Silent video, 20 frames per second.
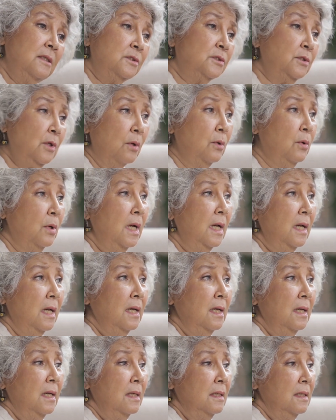So
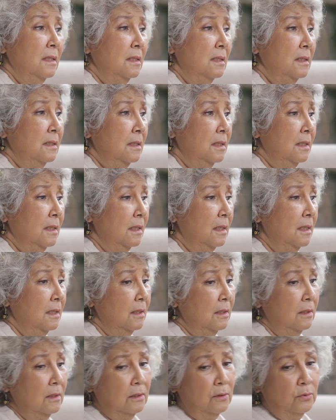
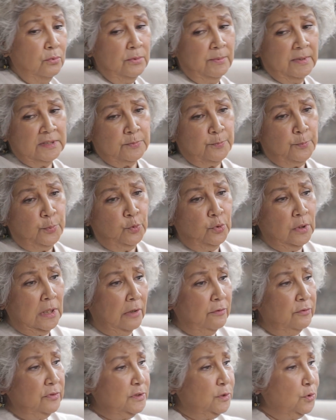we must
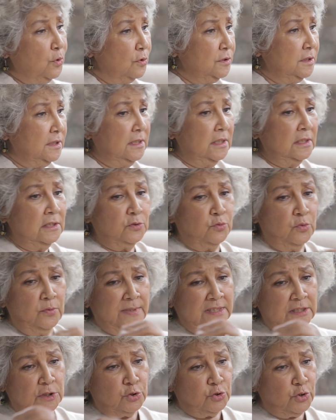pool our resources,
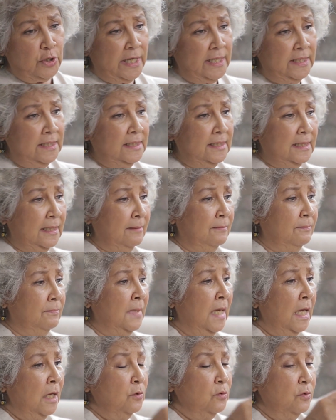we must train
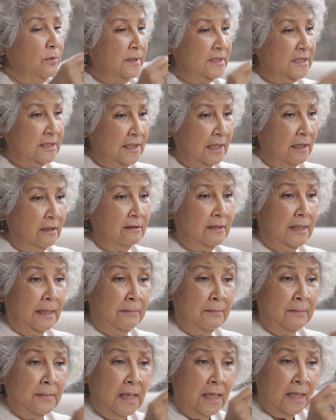them, we must tell
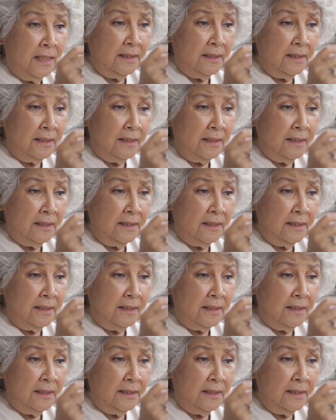them